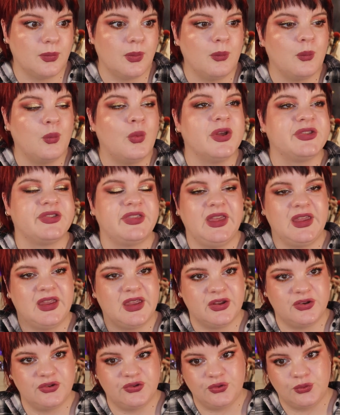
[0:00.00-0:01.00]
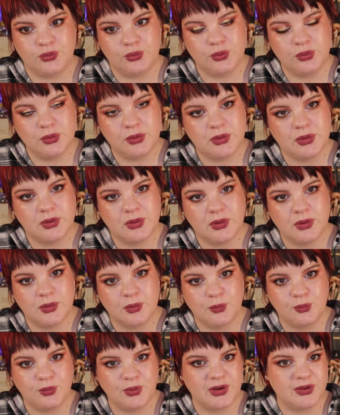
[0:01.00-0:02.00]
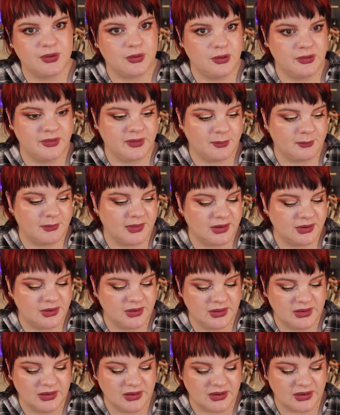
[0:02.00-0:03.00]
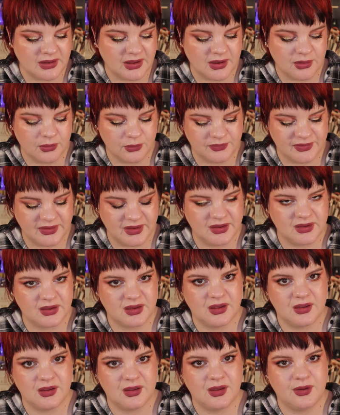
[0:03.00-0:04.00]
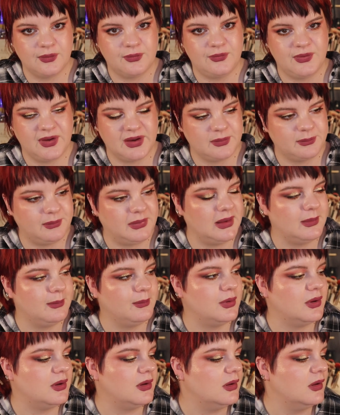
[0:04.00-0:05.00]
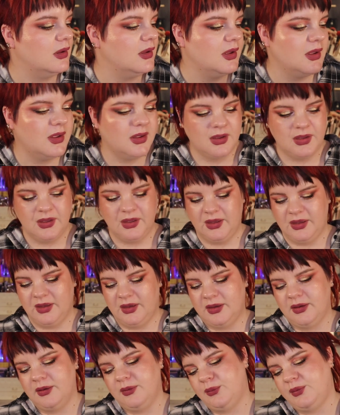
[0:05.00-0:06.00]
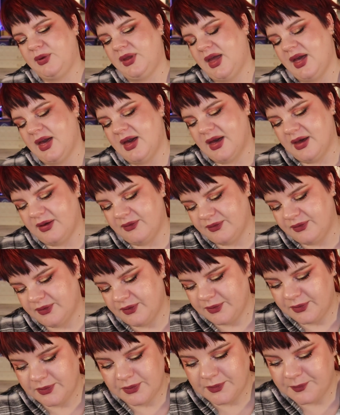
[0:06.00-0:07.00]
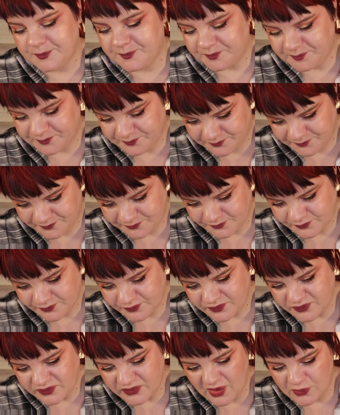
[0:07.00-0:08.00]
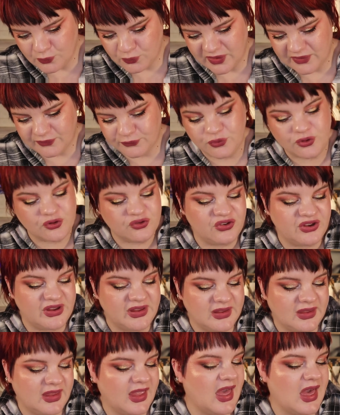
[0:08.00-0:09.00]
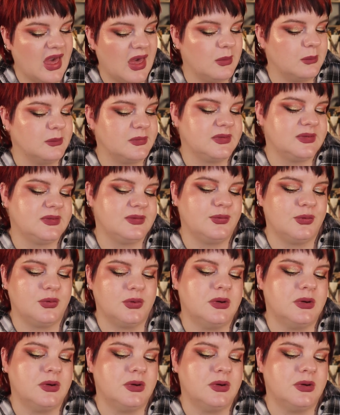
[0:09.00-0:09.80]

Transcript: what they can do with all their money and how they affect people. We have refugee camps